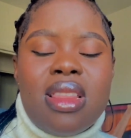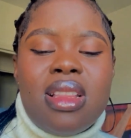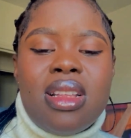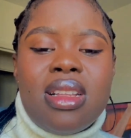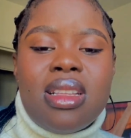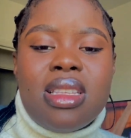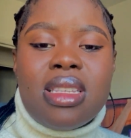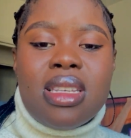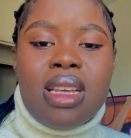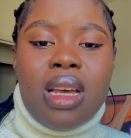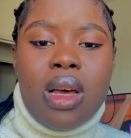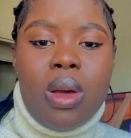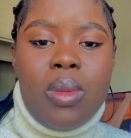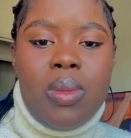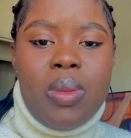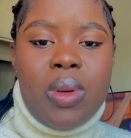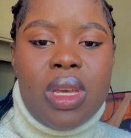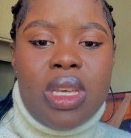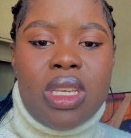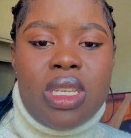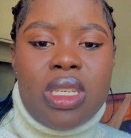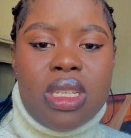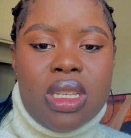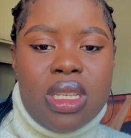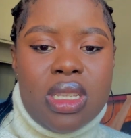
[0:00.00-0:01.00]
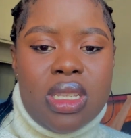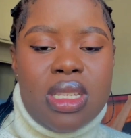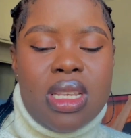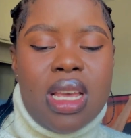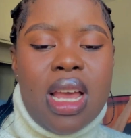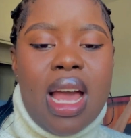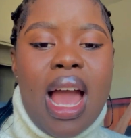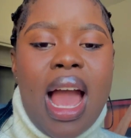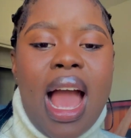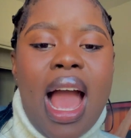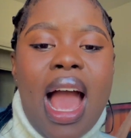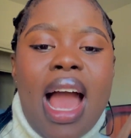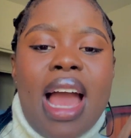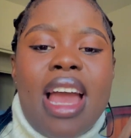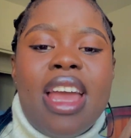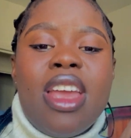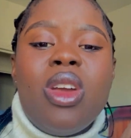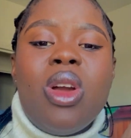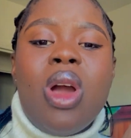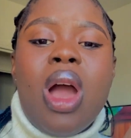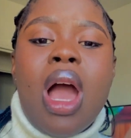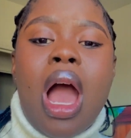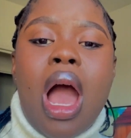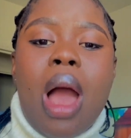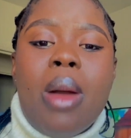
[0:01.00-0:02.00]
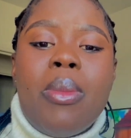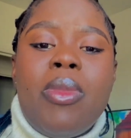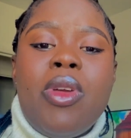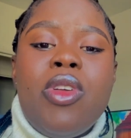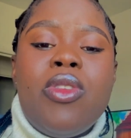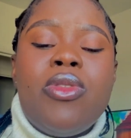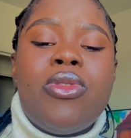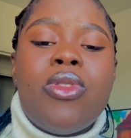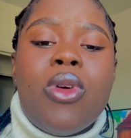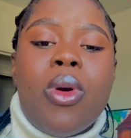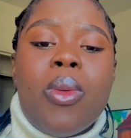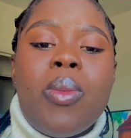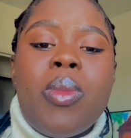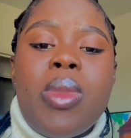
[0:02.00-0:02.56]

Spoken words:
tell patient, are you happy for